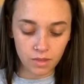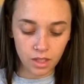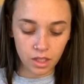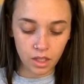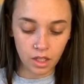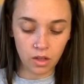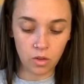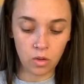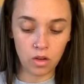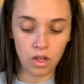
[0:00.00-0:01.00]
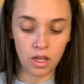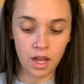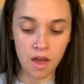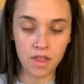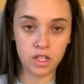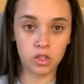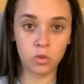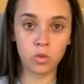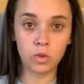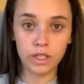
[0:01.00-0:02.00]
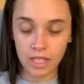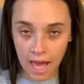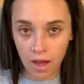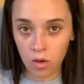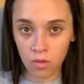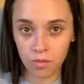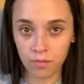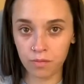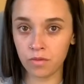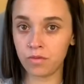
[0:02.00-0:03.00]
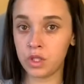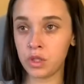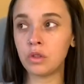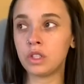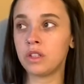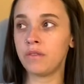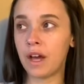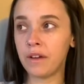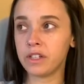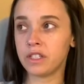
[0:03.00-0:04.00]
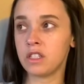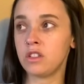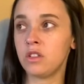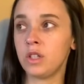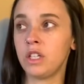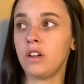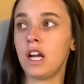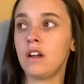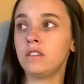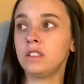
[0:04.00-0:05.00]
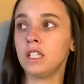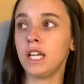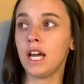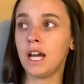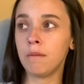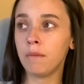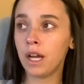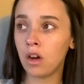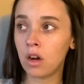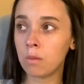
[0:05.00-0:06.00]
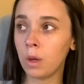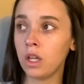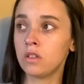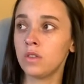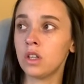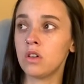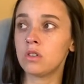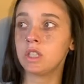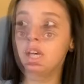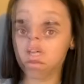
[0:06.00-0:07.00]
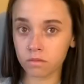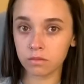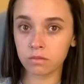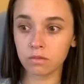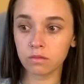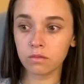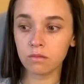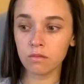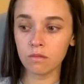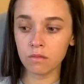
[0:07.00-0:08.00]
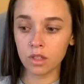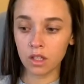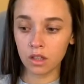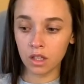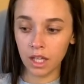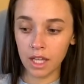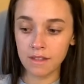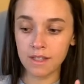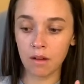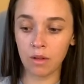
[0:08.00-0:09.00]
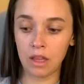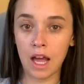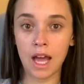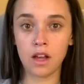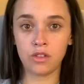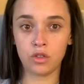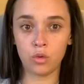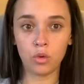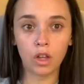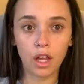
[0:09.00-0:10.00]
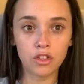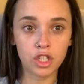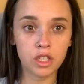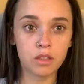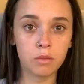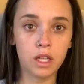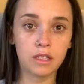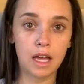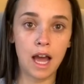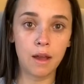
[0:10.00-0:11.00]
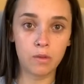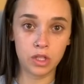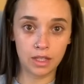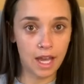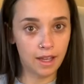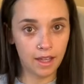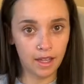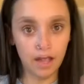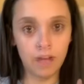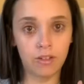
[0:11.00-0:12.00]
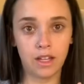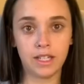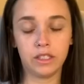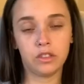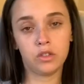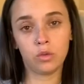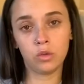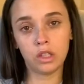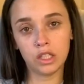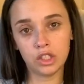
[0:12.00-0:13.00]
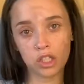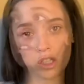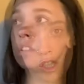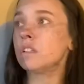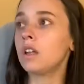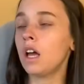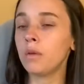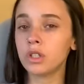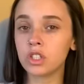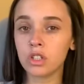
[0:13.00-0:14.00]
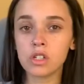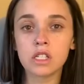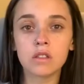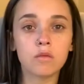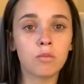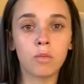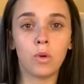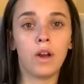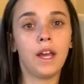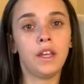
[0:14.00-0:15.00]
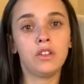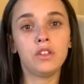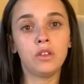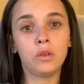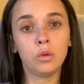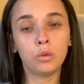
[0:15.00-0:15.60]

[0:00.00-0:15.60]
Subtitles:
you know, now that school is out due to the virus that's going around, like, my heart breaks for those kids. The kids that rely on school lunches, because I was that kid. I relied on school lunches to eat. I wish there was more I could do